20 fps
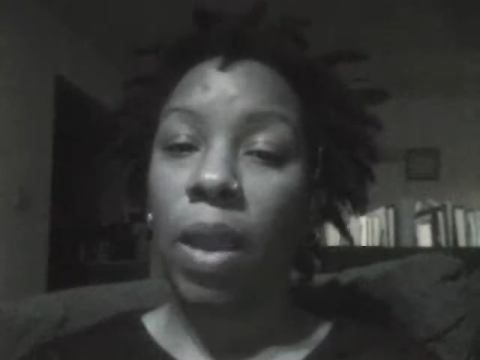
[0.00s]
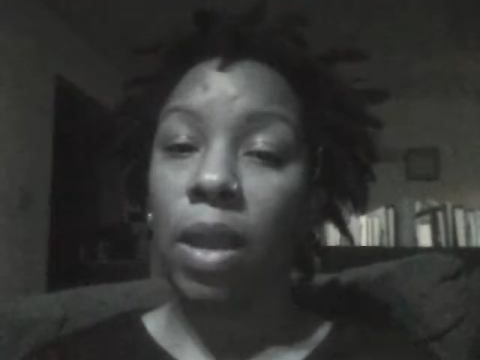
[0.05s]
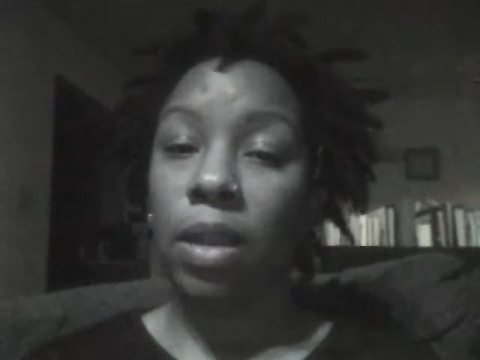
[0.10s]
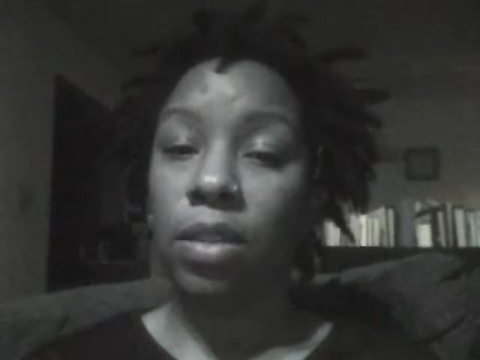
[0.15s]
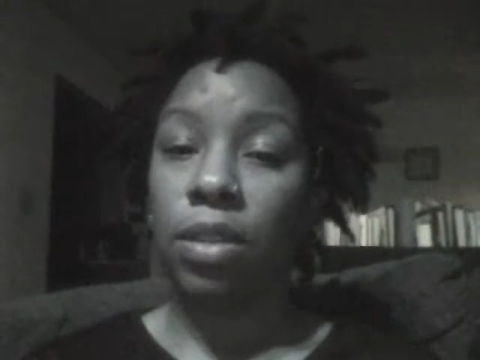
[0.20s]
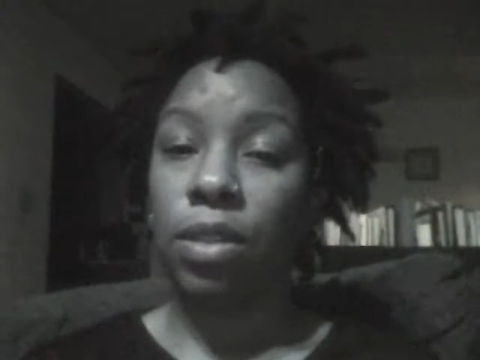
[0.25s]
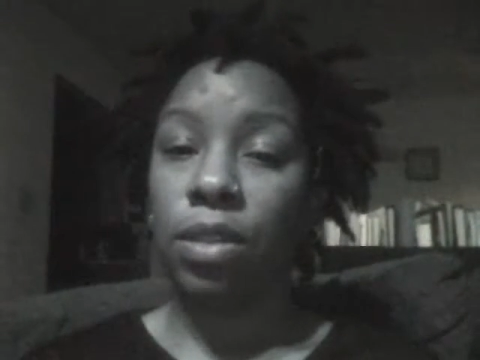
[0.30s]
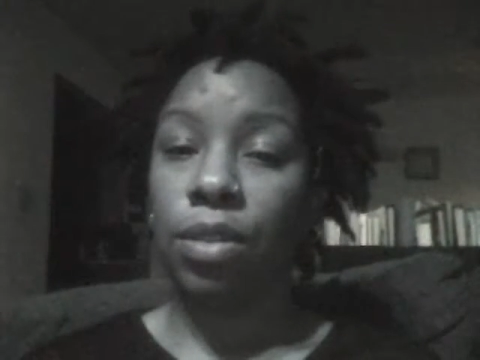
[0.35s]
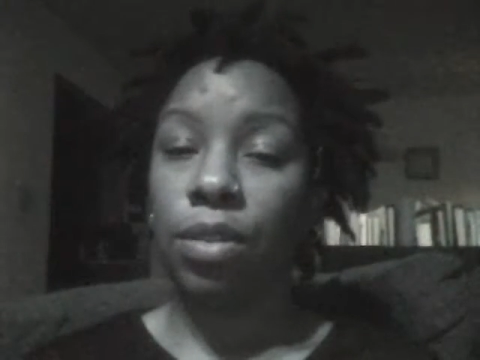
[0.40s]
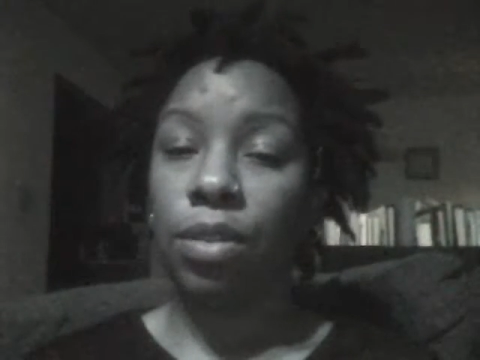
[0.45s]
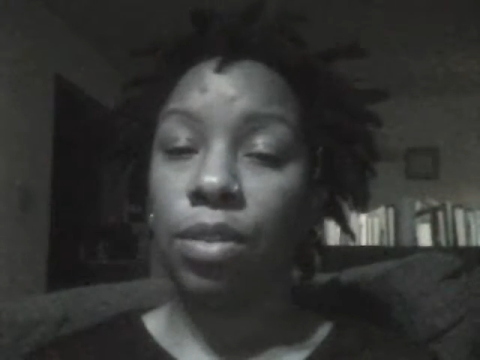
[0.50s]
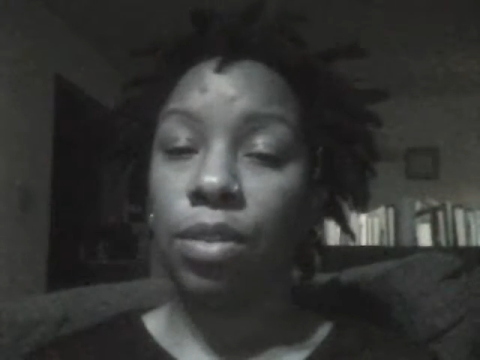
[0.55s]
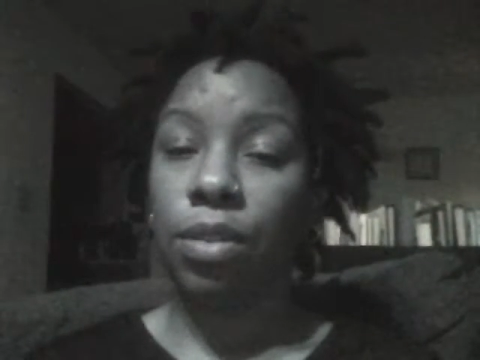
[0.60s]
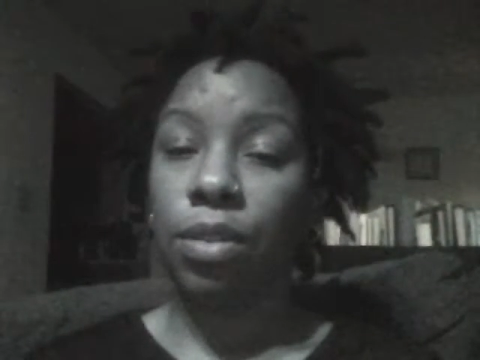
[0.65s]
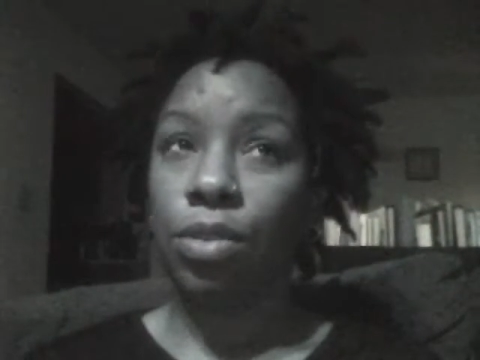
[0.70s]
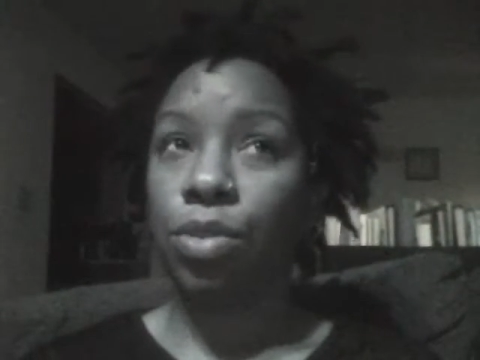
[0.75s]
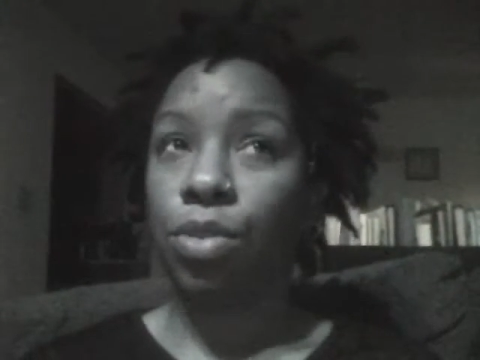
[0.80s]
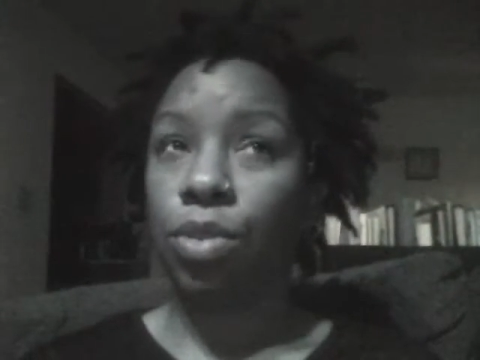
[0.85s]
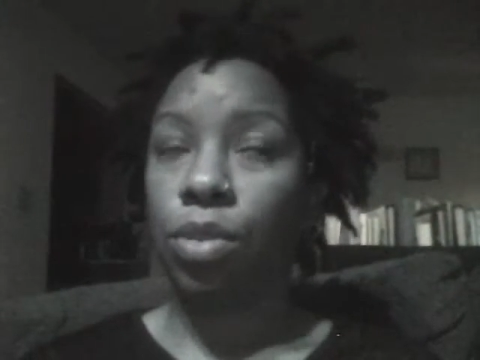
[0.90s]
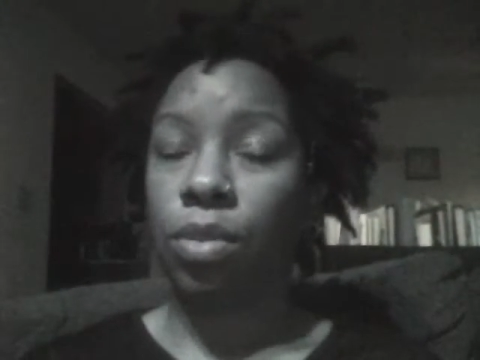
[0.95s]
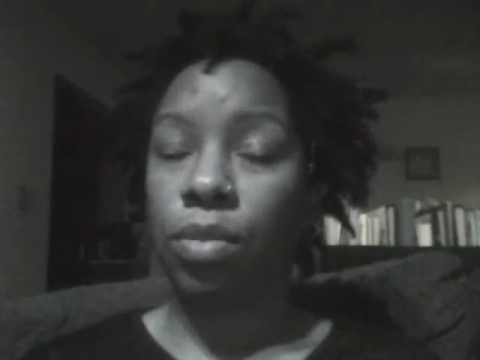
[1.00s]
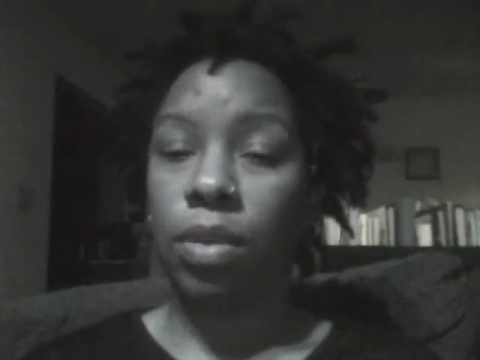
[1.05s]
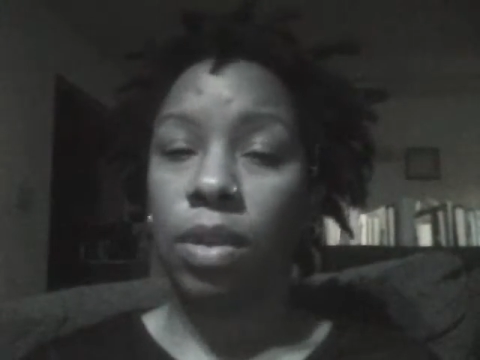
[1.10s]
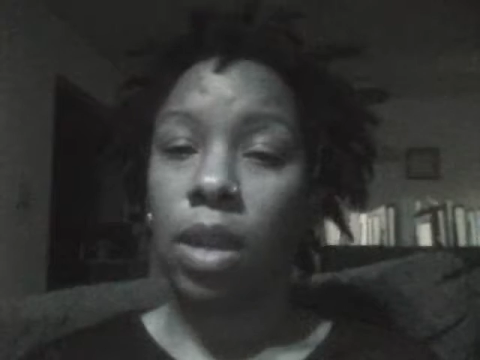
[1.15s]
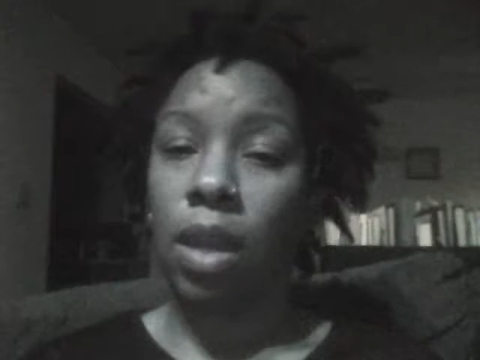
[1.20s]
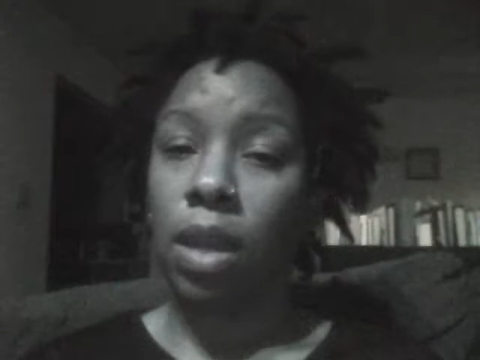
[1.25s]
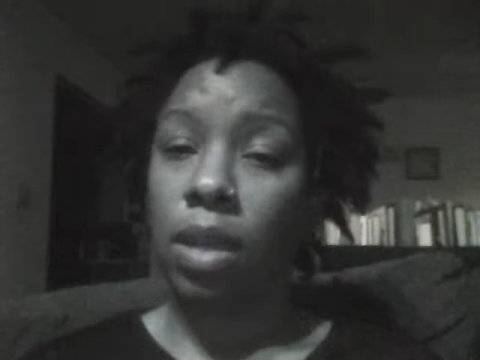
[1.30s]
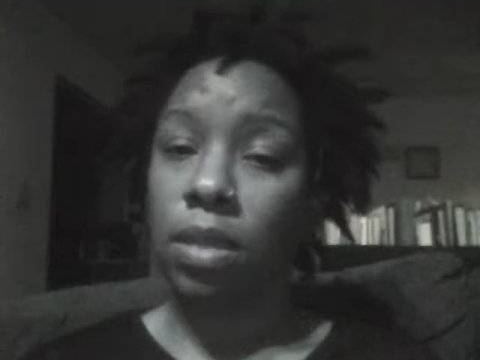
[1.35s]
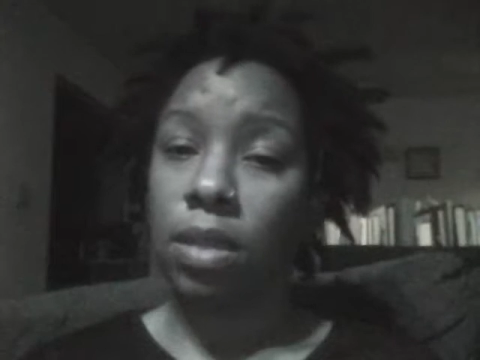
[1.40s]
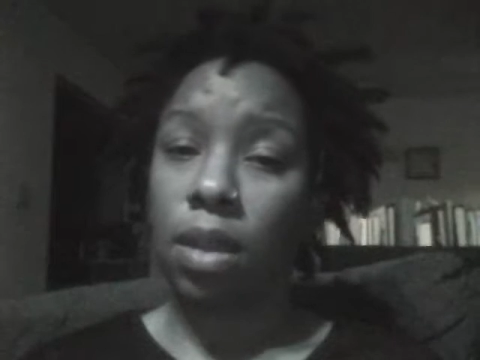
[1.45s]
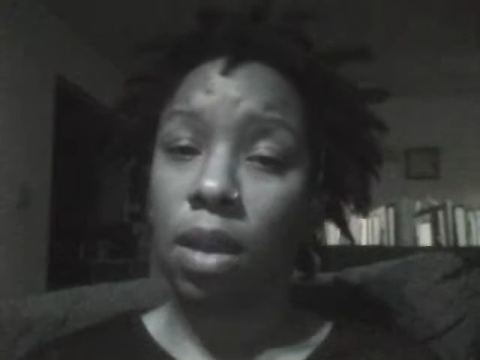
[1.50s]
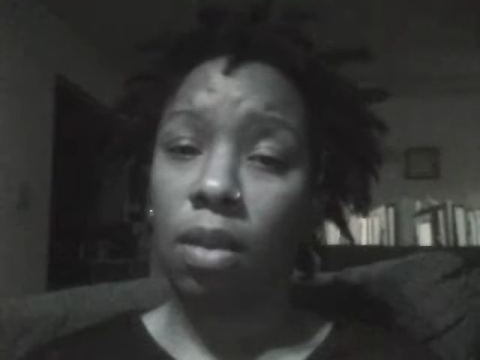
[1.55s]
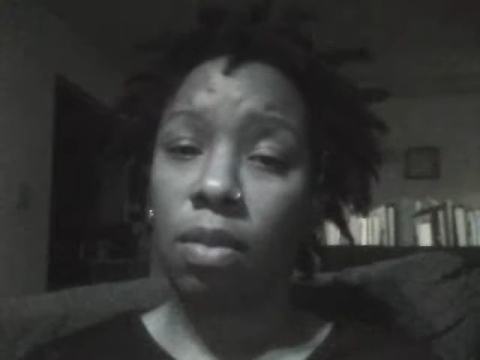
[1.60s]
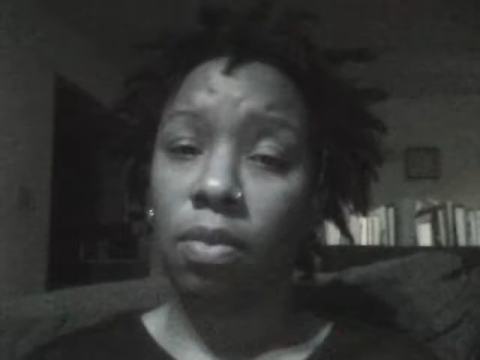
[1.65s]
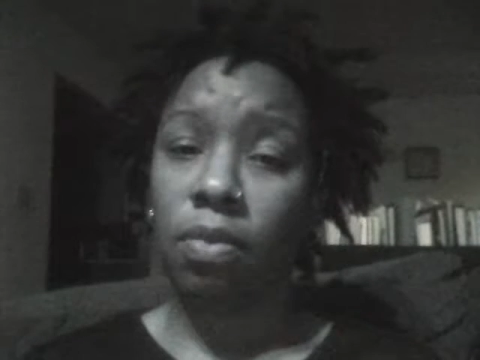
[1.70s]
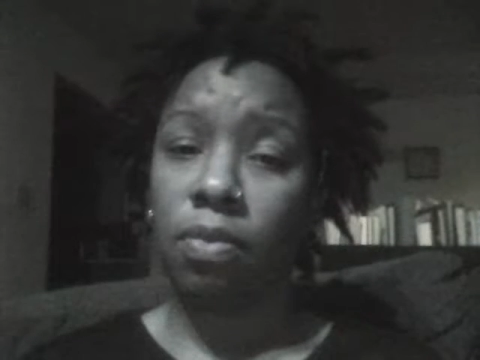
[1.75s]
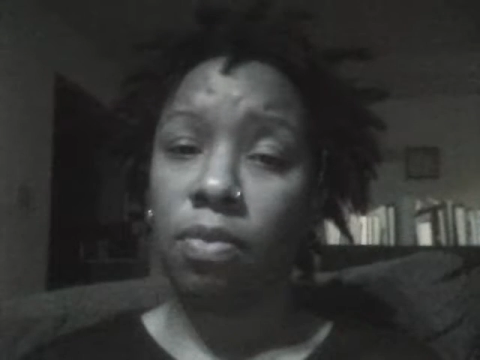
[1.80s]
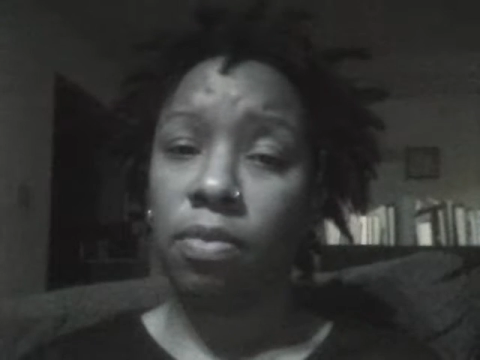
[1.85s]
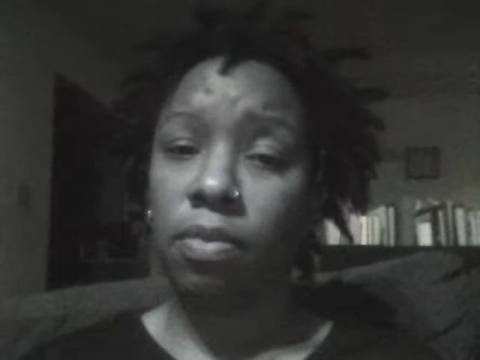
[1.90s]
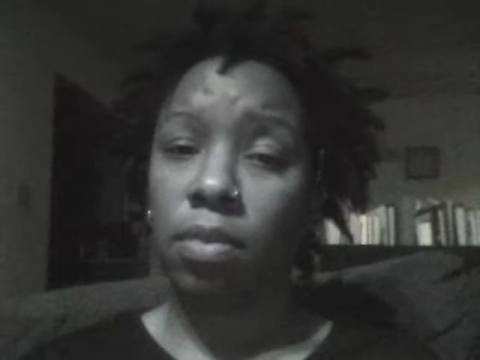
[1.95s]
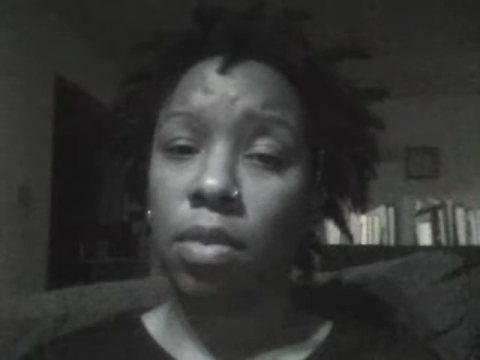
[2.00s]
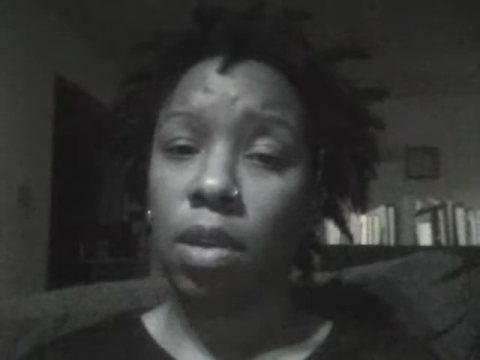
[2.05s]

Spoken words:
I took 2 or 3 days off.